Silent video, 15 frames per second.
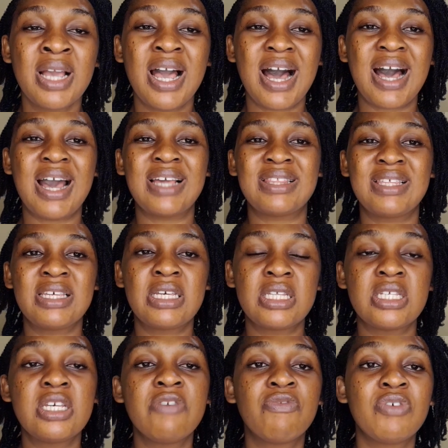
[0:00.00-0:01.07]
I think it
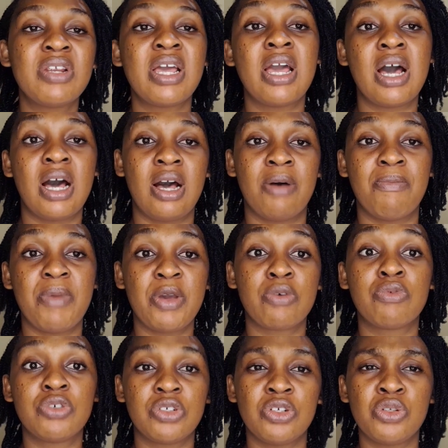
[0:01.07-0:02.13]
even
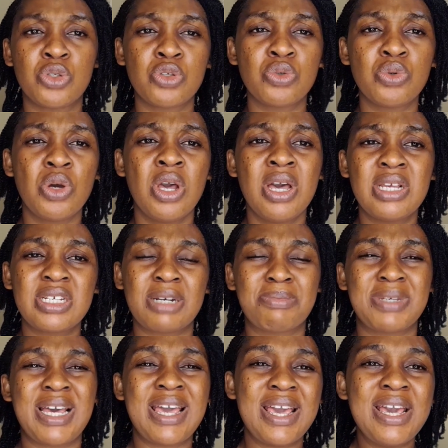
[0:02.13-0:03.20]
encroaches into
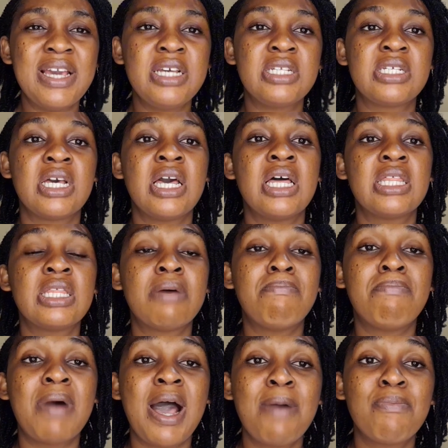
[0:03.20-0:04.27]
chapter 8. The
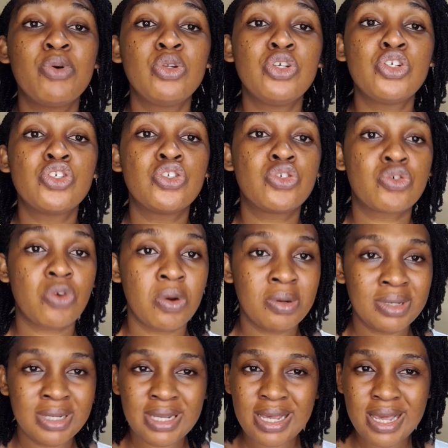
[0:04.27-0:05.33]
Bible is
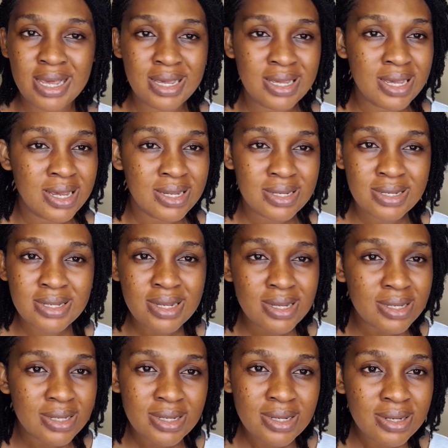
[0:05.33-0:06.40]
strongly against
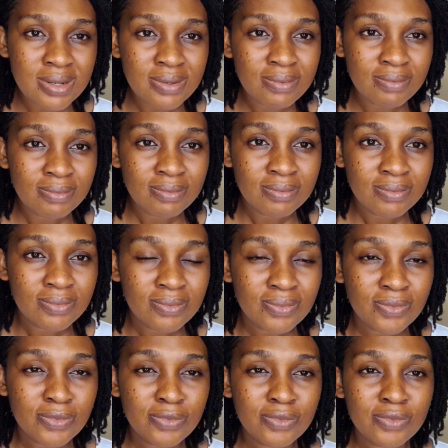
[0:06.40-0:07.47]
it.
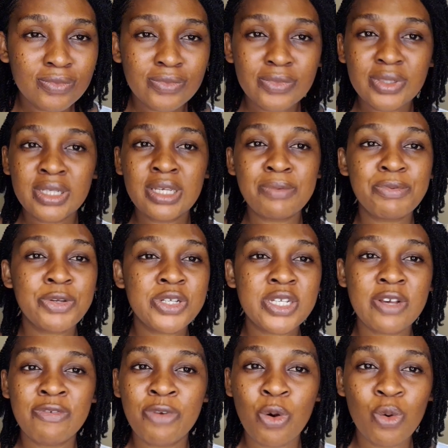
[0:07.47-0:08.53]
Keep
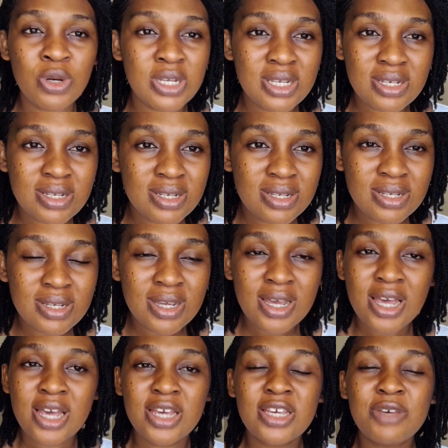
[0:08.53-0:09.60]
yourself holy.
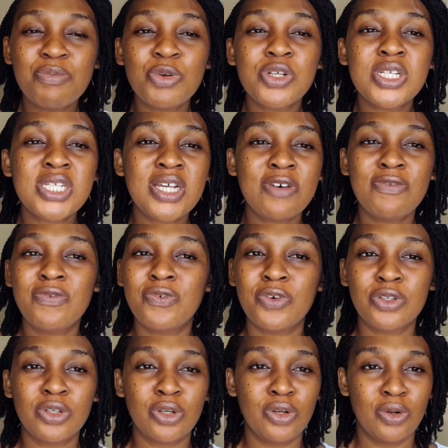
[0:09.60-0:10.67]
Keep yourself for
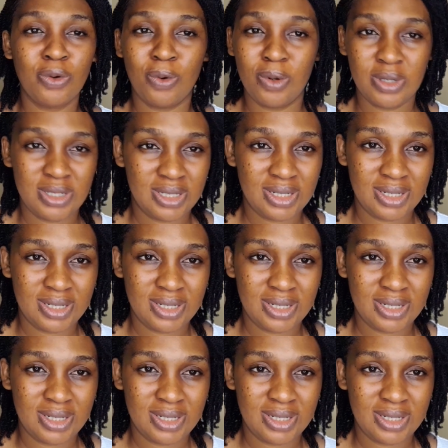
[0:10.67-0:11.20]
the Lord.